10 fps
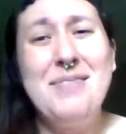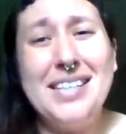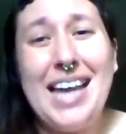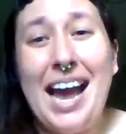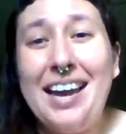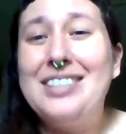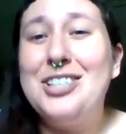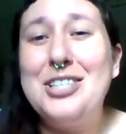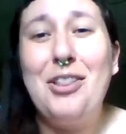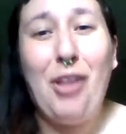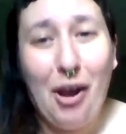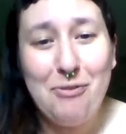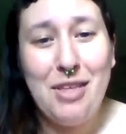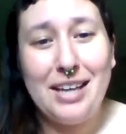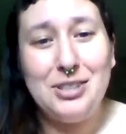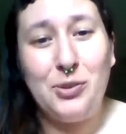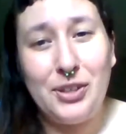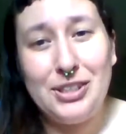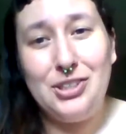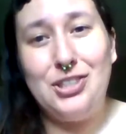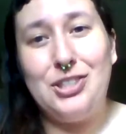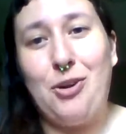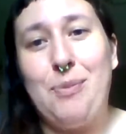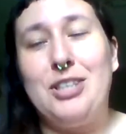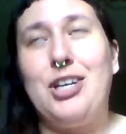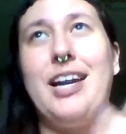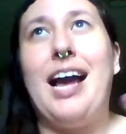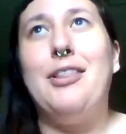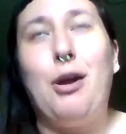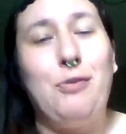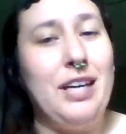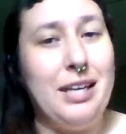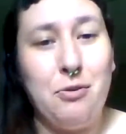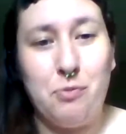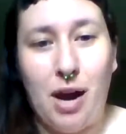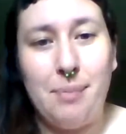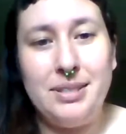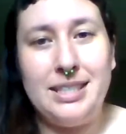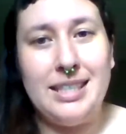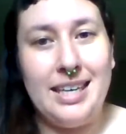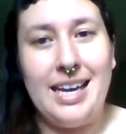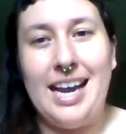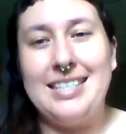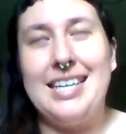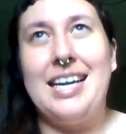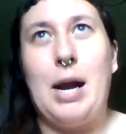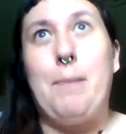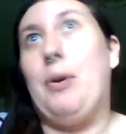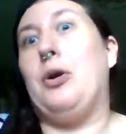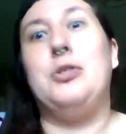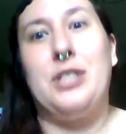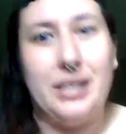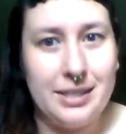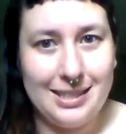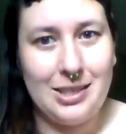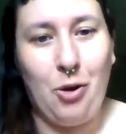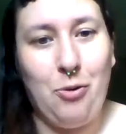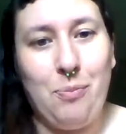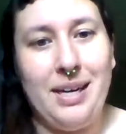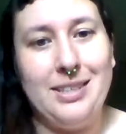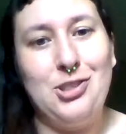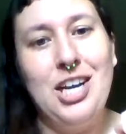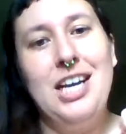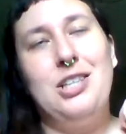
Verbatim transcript: because I just love that trilogy so much, and I love Eden Robinson as like a person so much.